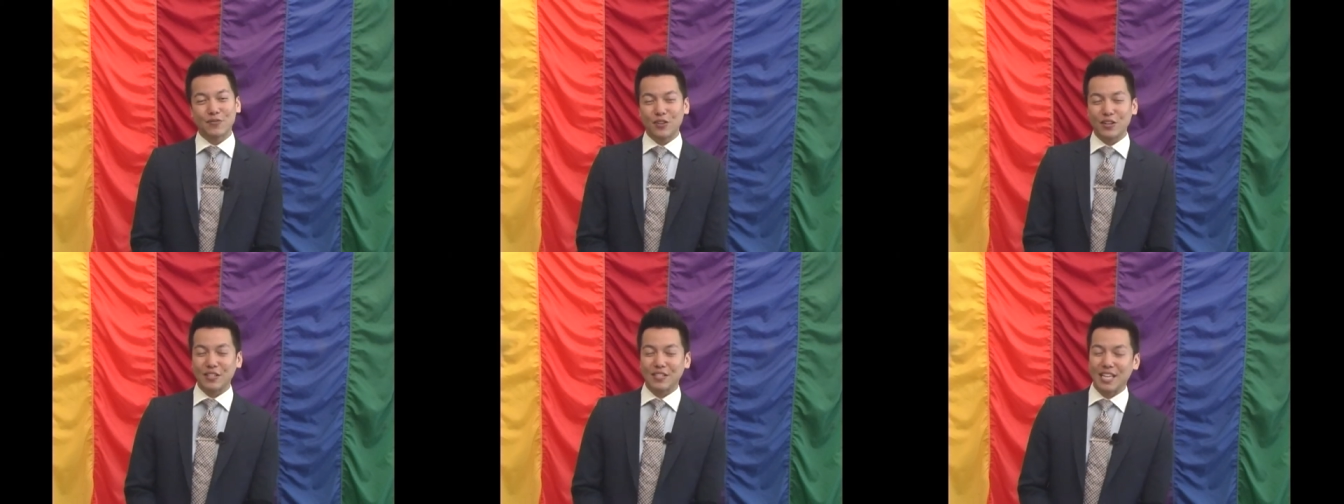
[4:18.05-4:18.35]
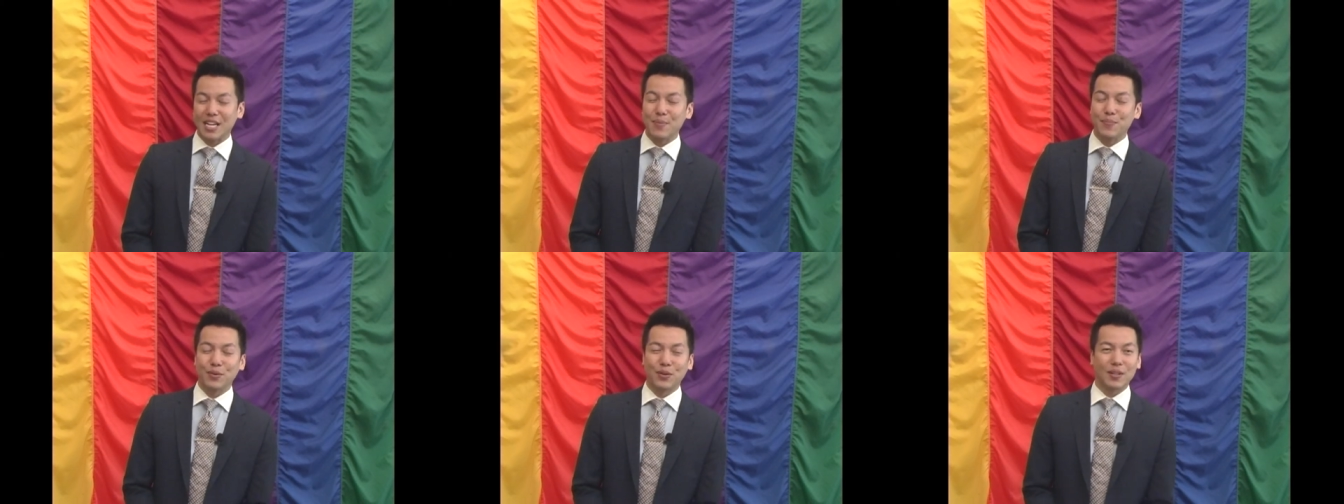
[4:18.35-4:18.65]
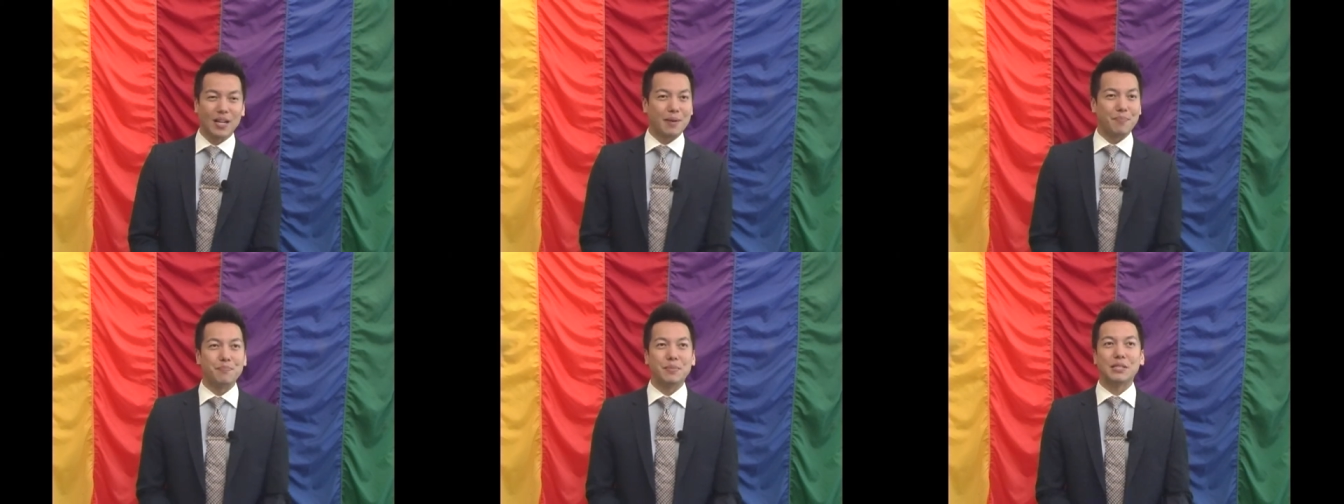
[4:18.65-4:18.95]
For example,
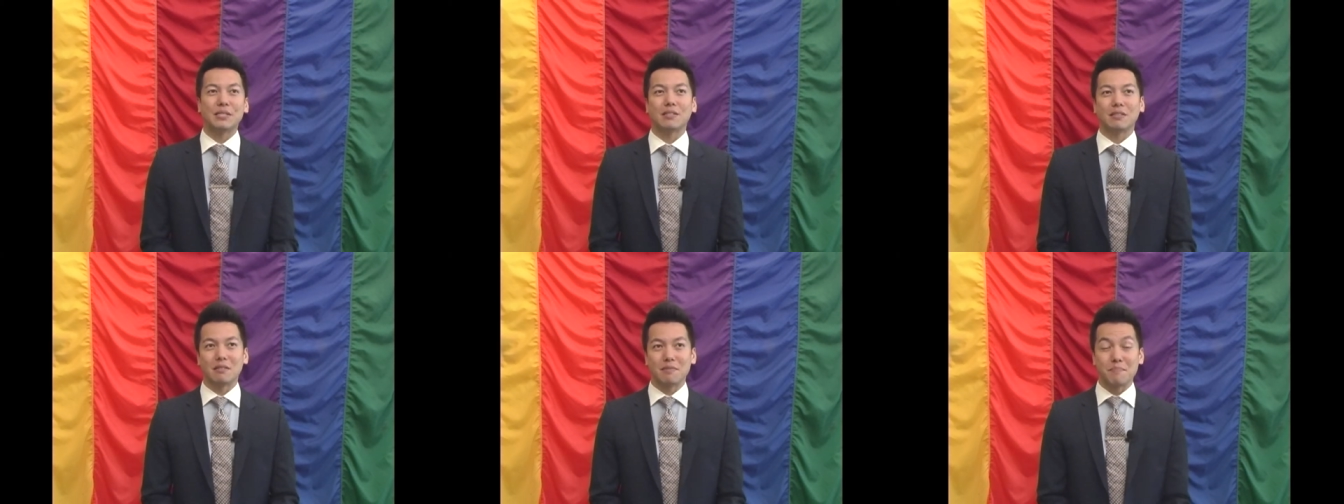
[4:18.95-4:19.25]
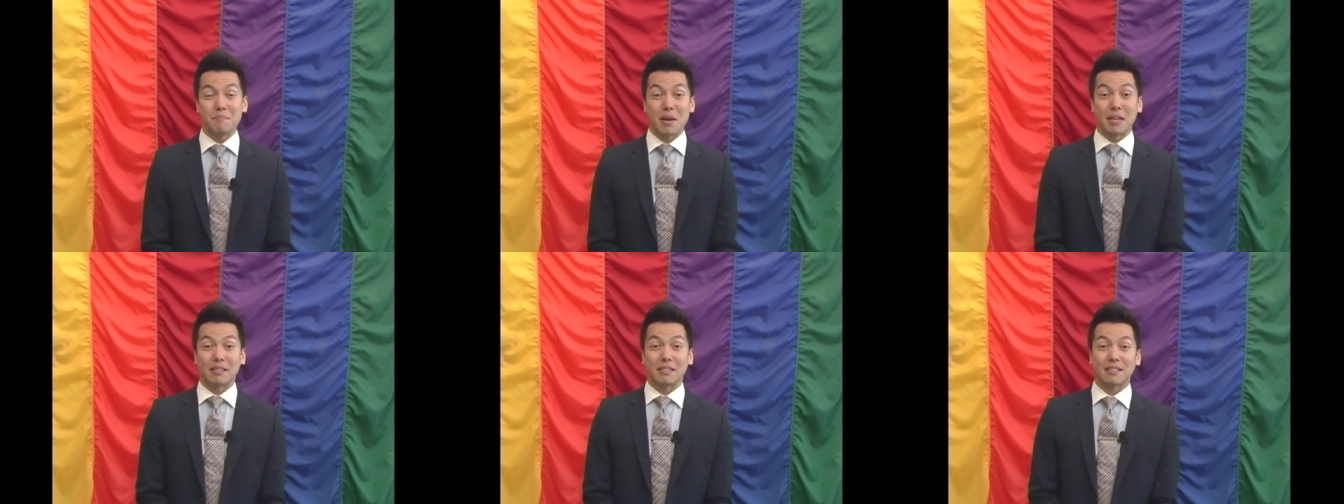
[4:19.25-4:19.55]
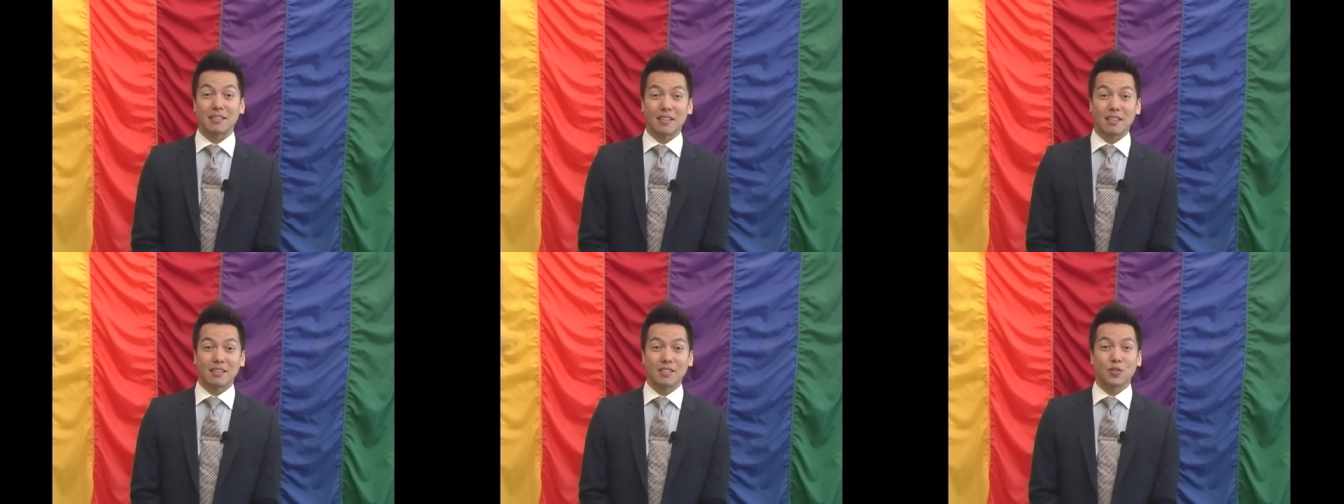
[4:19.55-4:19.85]
I'm Mr.
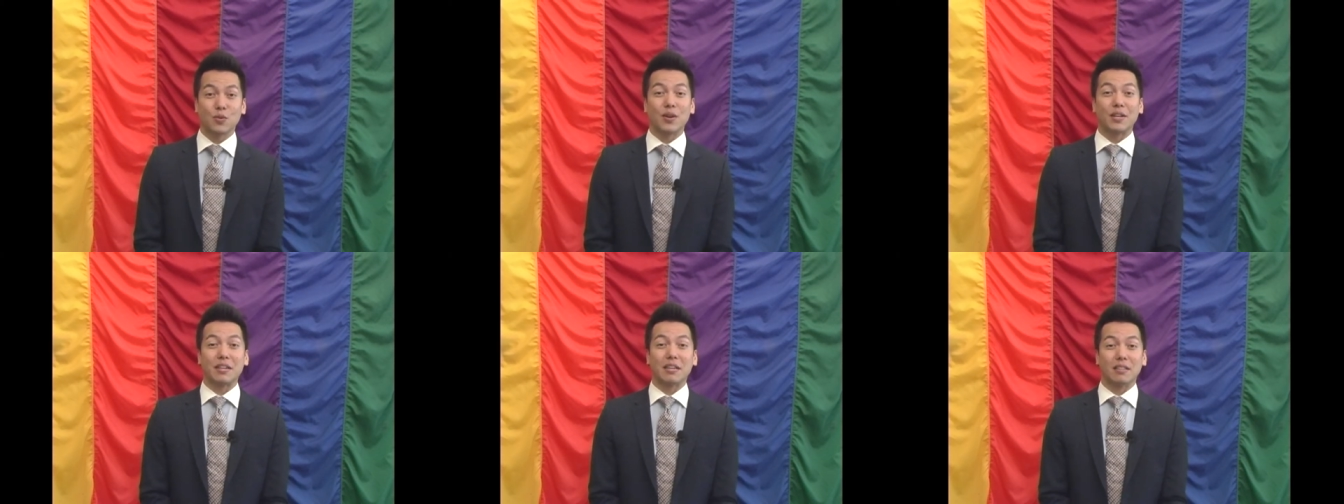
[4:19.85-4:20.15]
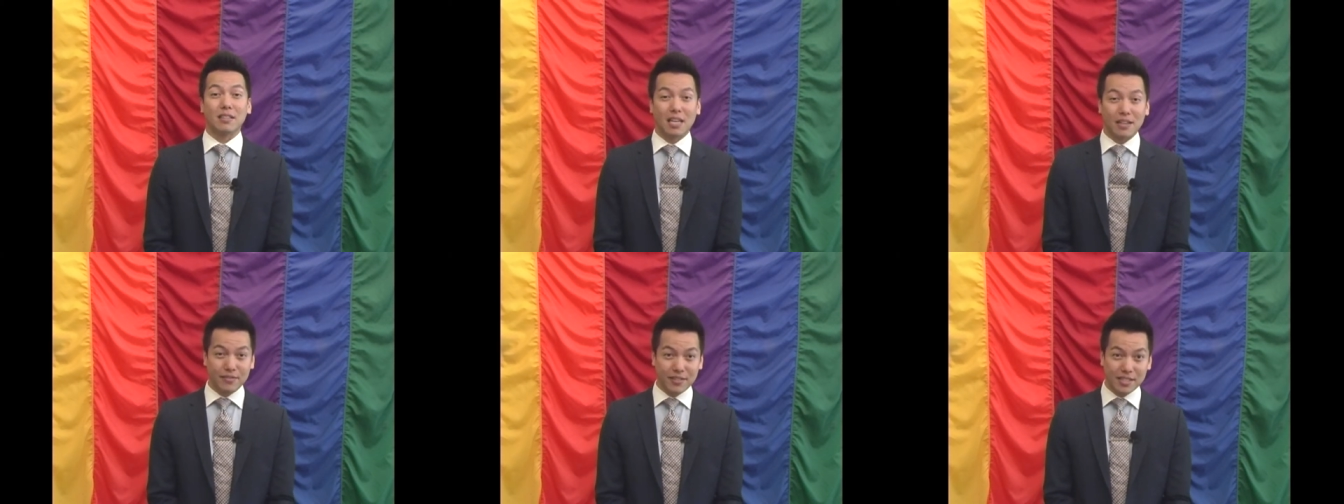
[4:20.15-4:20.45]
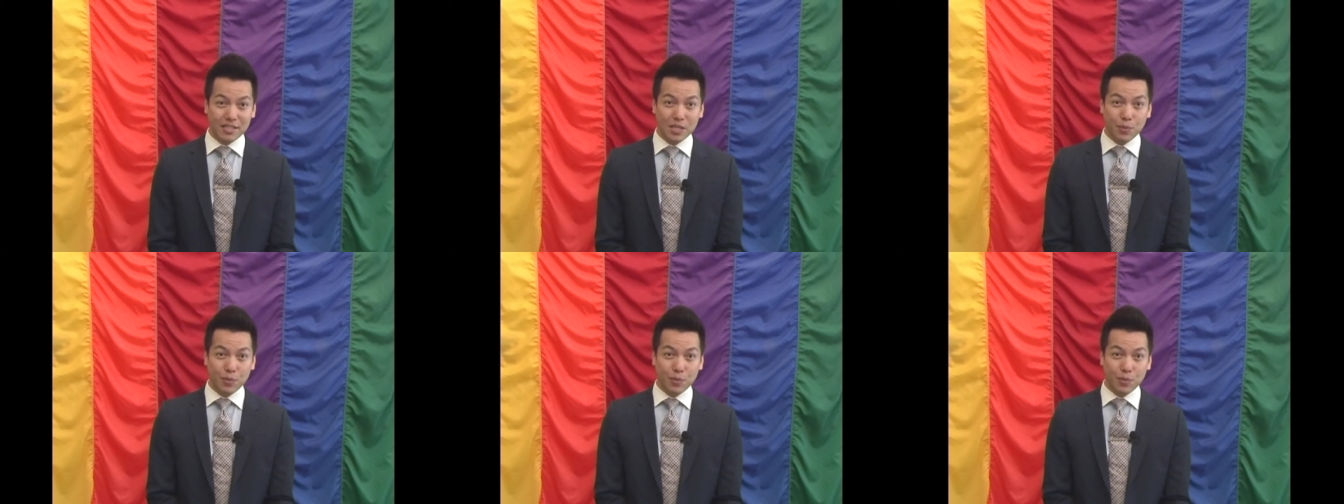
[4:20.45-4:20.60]
Mensa 2011,